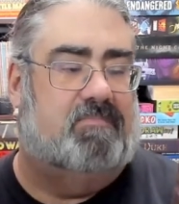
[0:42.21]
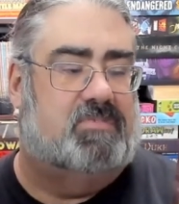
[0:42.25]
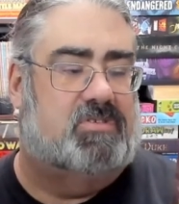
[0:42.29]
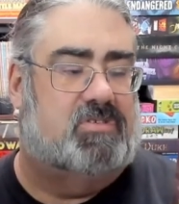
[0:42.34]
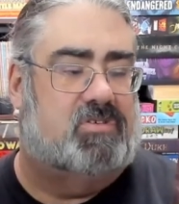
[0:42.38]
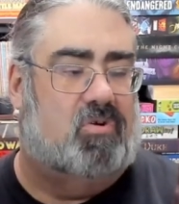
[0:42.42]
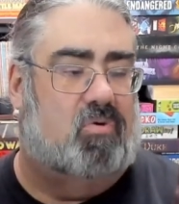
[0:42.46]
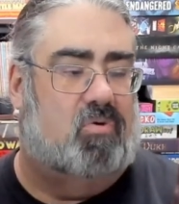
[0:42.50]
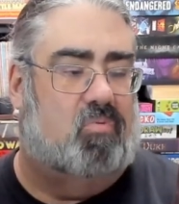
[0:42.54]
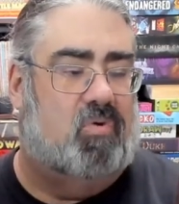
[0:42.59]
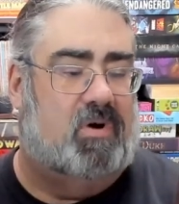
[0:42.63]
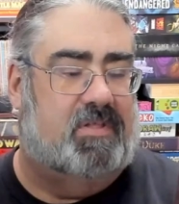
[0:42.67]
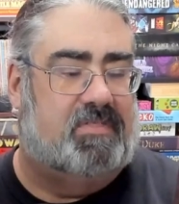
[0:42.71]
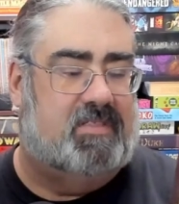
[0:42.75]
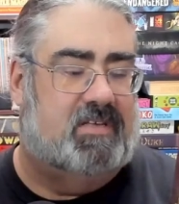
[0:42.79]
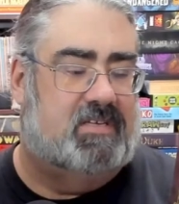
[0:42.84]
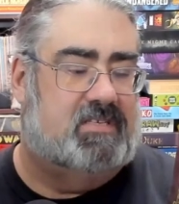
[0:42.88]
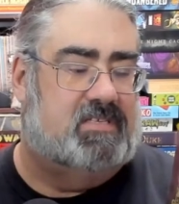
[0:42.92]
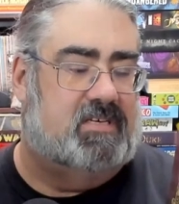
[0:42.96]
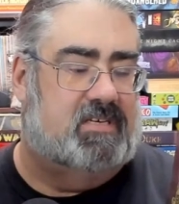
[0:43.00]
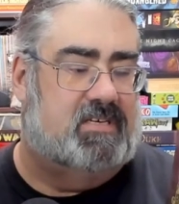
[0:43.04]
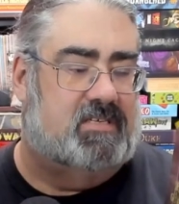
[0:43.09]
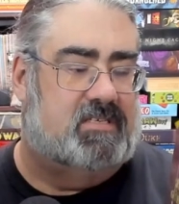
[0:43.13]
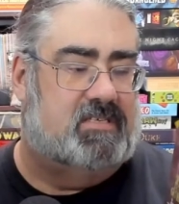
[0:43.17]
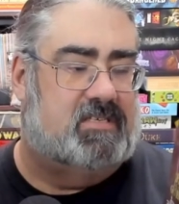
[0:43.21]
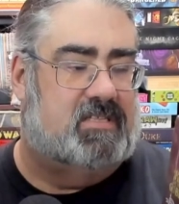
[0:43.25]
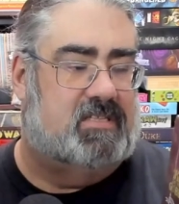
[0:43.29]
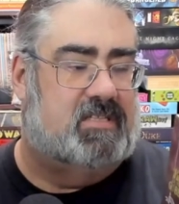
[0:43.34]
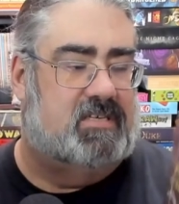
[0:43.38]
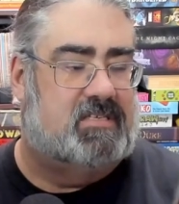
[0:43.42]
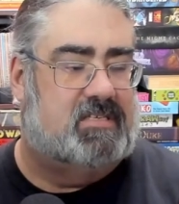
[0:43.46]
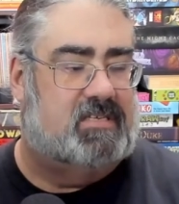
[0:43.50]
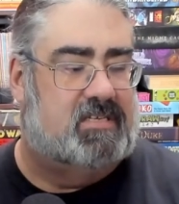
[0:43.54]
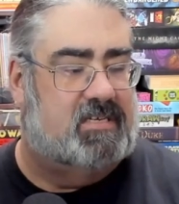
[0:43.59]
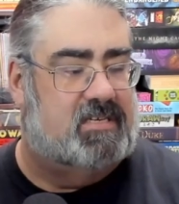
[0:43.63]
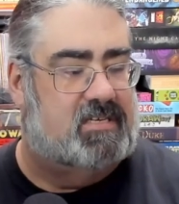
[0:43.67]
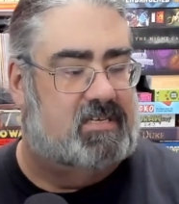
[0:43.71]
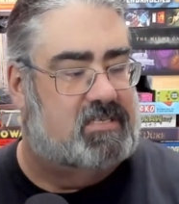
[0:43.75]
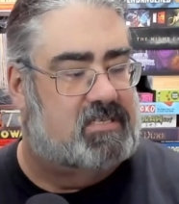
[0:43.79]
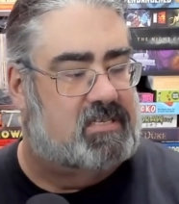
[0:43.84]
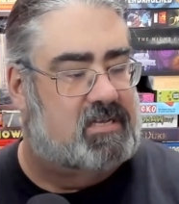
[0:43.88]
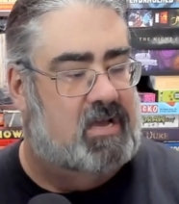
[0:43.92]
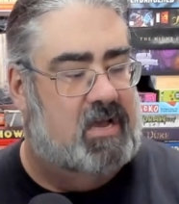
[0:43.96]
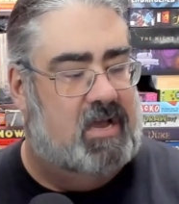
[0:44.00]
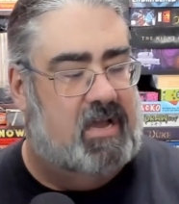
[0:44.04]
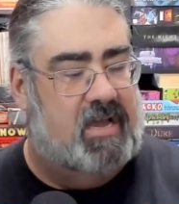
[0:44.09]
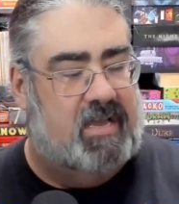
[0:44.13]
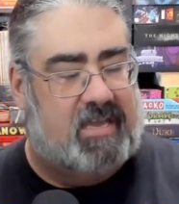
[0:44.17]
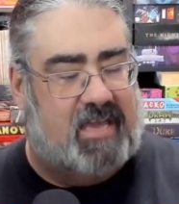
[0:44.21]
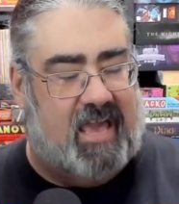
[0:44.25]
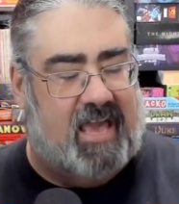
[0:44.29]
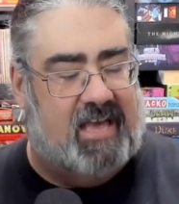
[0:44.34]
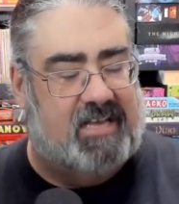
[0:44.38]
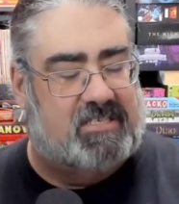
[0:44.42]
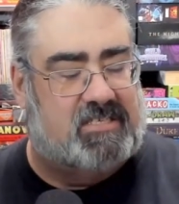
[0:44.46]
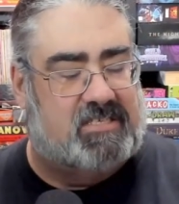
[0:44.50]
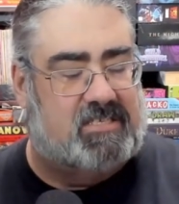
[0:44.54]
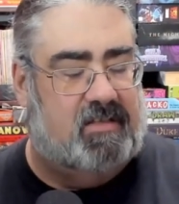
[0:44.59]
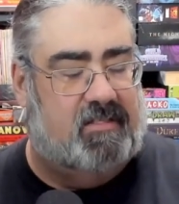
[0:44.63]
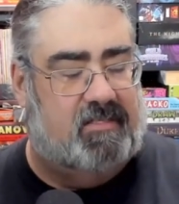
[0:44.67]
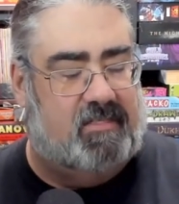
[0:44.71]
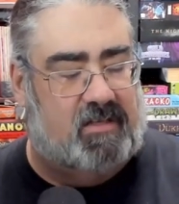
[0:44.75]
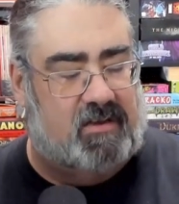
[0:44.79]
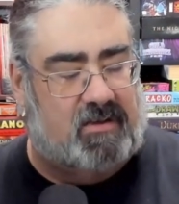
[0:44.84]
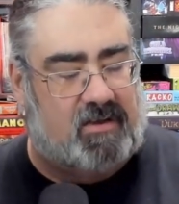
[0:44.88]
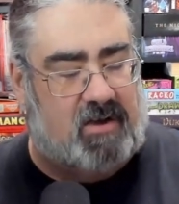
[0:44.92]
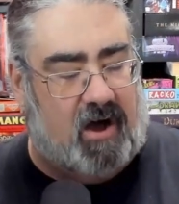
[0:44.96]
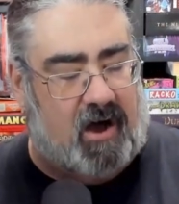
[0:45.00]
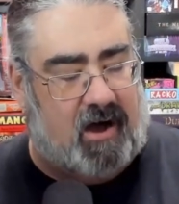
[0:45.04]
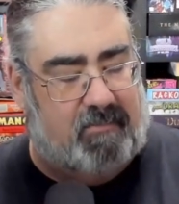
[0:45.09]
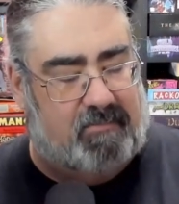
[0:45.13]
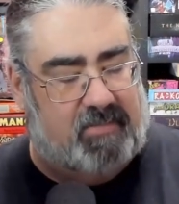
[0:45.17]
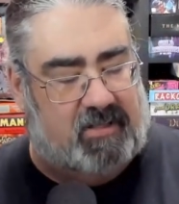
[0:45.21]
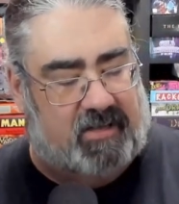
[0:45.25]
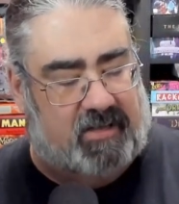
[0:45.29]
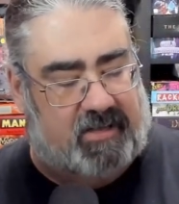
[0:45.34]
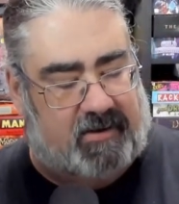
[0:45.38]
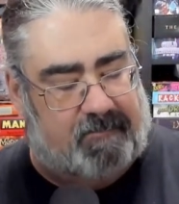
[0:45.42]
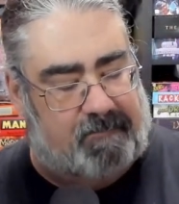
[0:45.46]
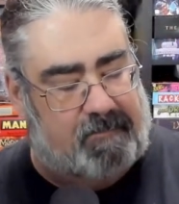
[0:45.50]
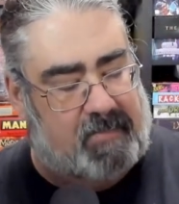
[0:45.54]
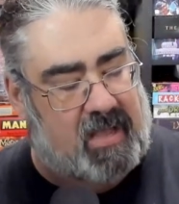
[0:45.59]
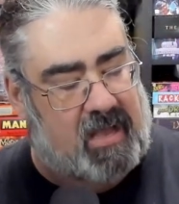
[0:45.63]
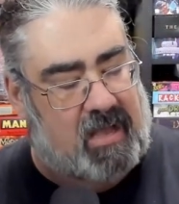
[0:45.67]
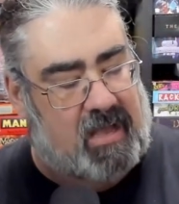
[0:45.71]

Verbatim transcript: So what this is, this is Kiss the Goblin,